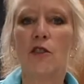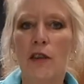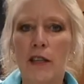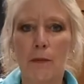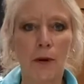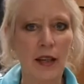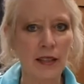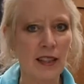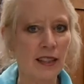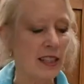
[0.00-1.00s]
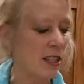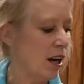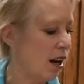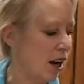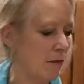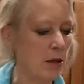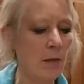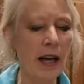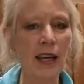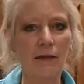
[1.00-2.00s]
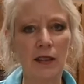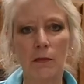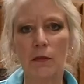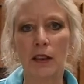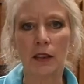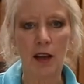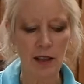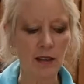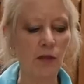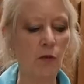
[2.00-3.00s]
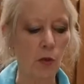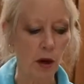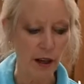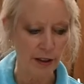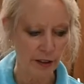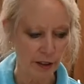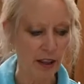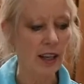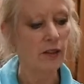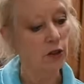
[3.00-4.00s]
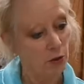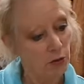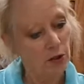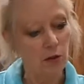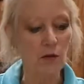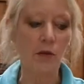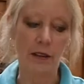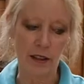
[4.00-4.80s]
During the processing time, you might have some loss of water due to